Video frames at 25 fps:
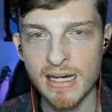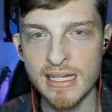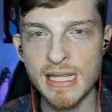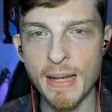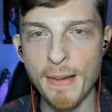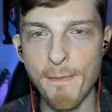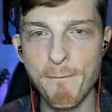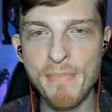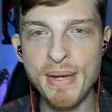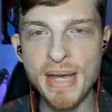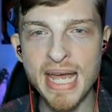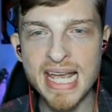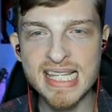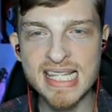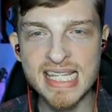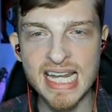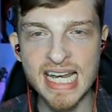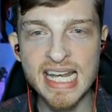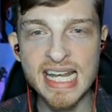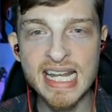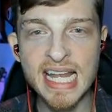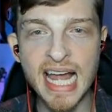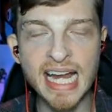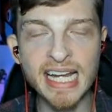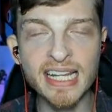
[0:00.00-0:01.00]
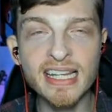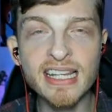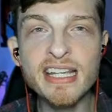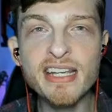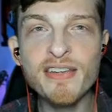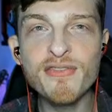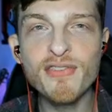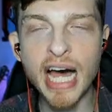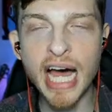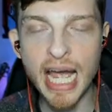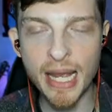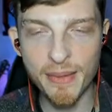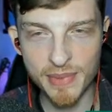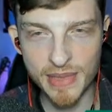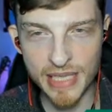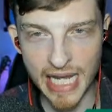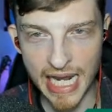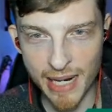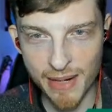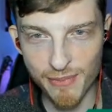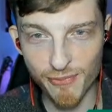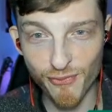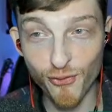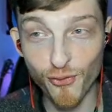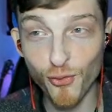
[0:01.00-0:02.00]
the best nightly vibe
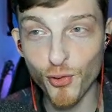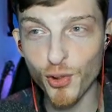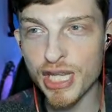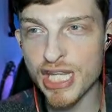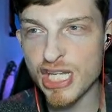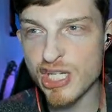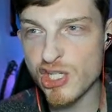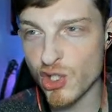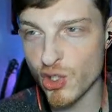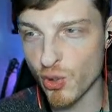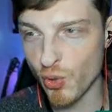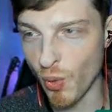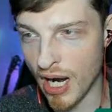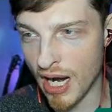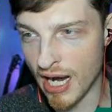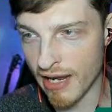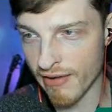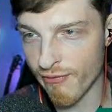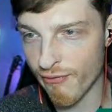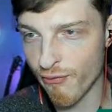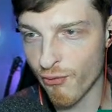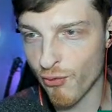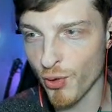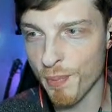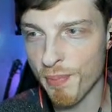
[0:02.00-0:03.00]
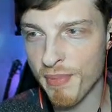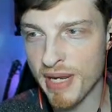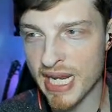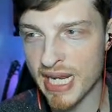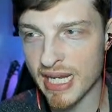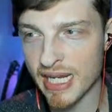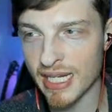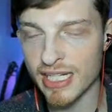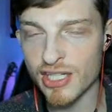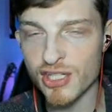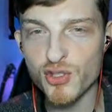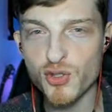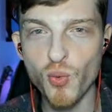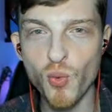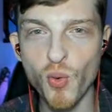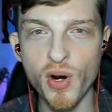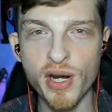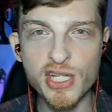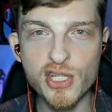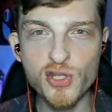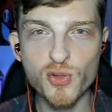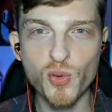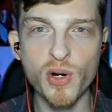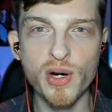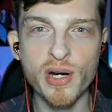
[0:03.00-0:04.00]
game for the squad for me in
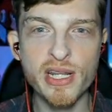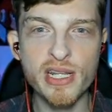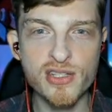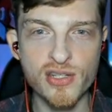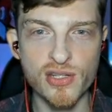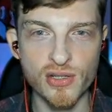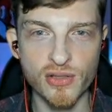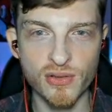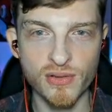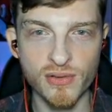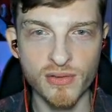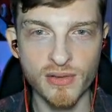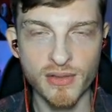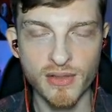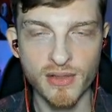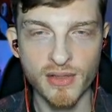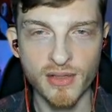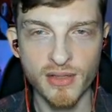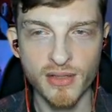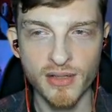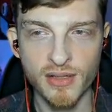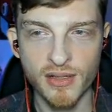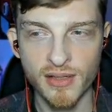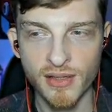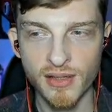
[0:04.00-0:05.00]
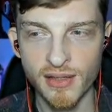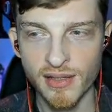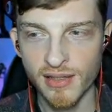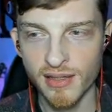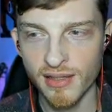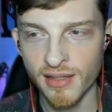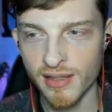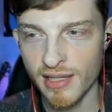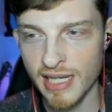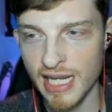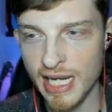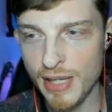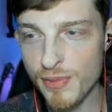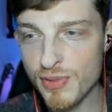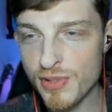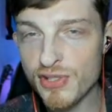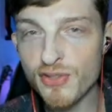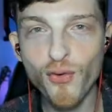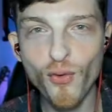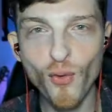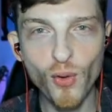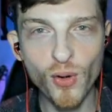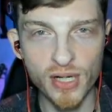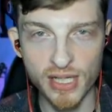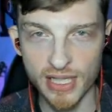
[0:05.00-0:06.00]
2022, it was
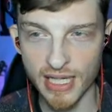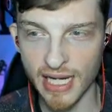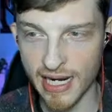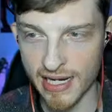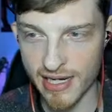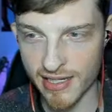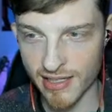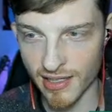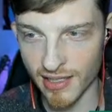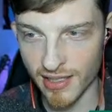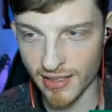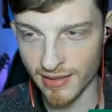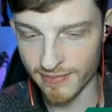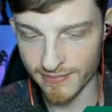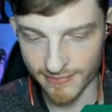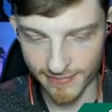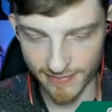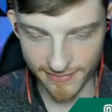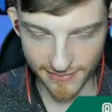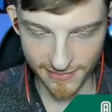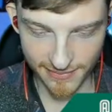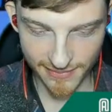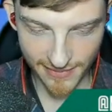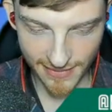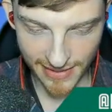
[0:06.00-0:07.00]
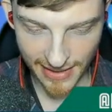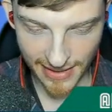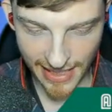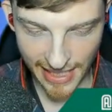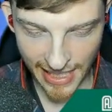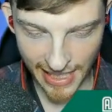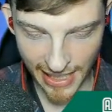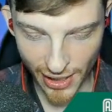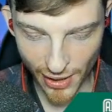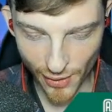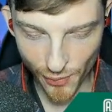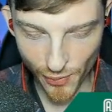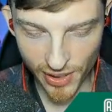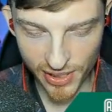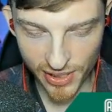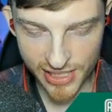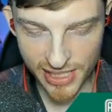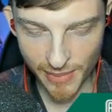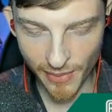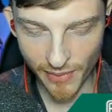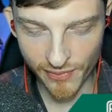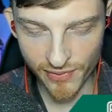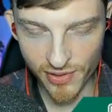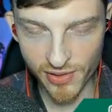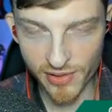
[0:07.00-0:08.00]
Fortnite, y'all. And I know what
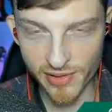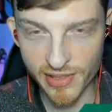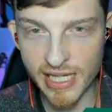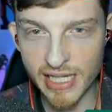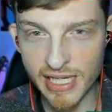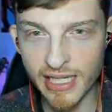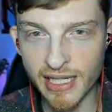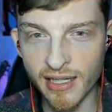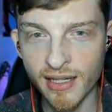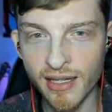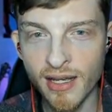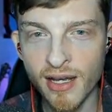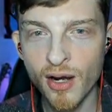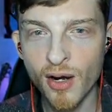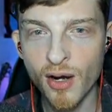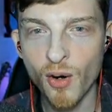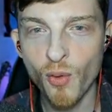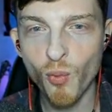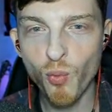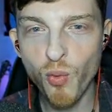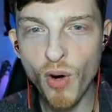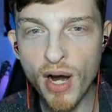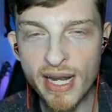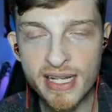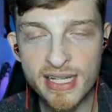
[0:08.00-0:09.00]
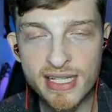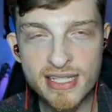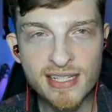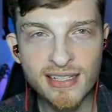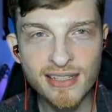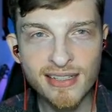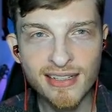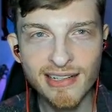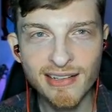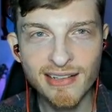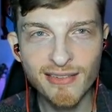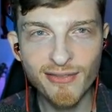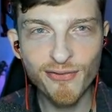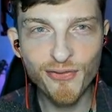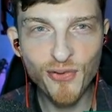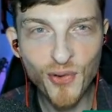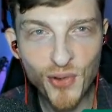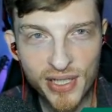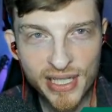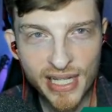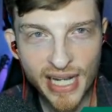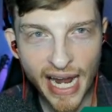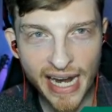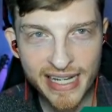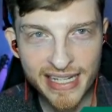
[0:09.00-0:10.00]
some of you are thinking. What?
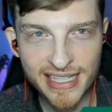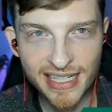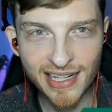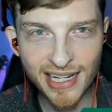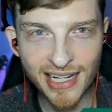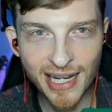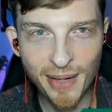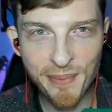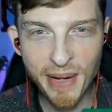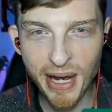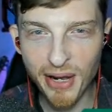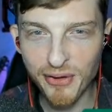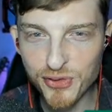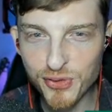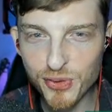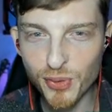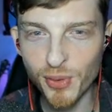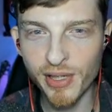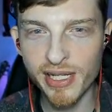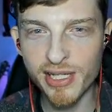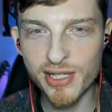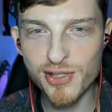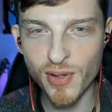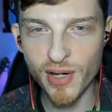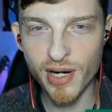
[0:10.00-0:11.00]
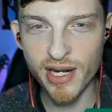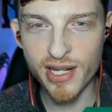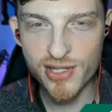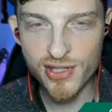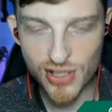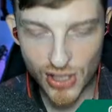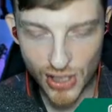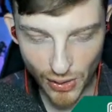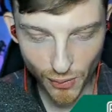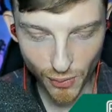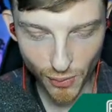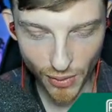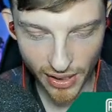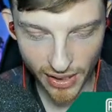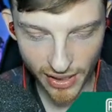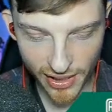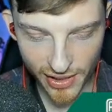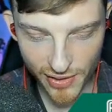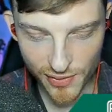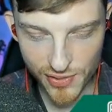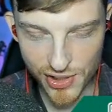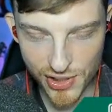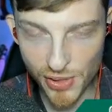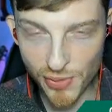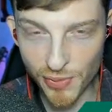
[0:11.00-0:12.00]
Fortnite didn't come out in 2022. What are
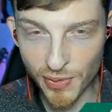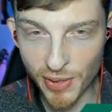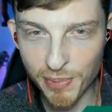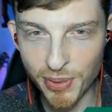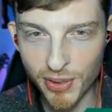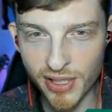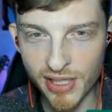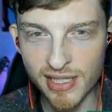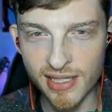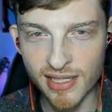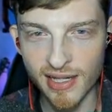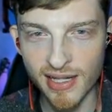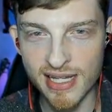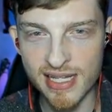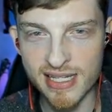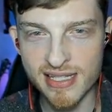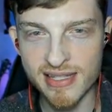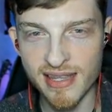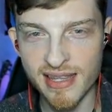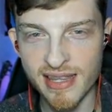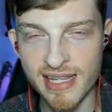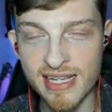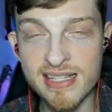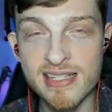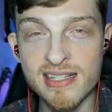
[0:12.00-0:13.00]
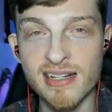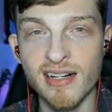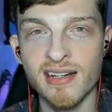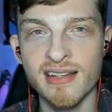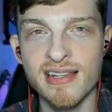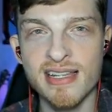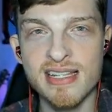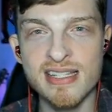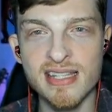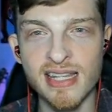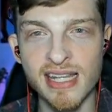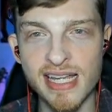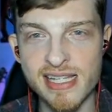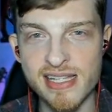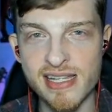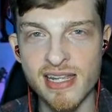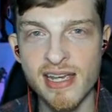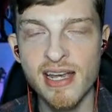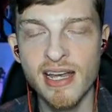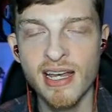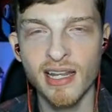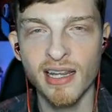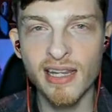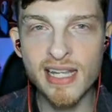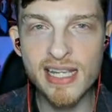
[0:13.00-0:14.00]
you doing putting on this on this list?
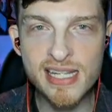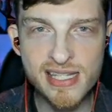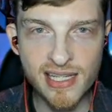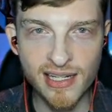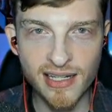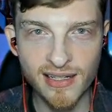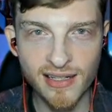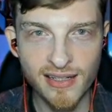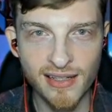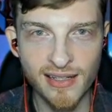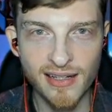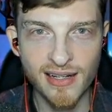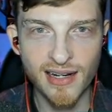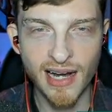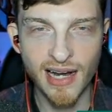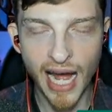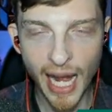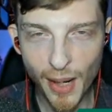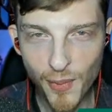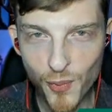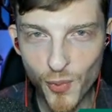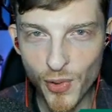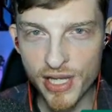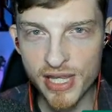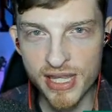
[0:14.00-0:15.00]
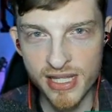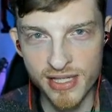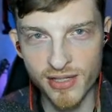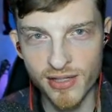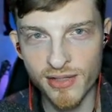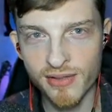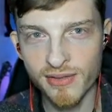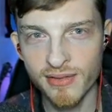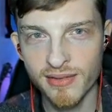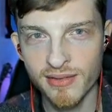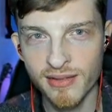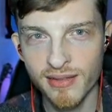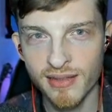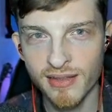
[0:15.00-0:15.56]
Listen, I'm with you.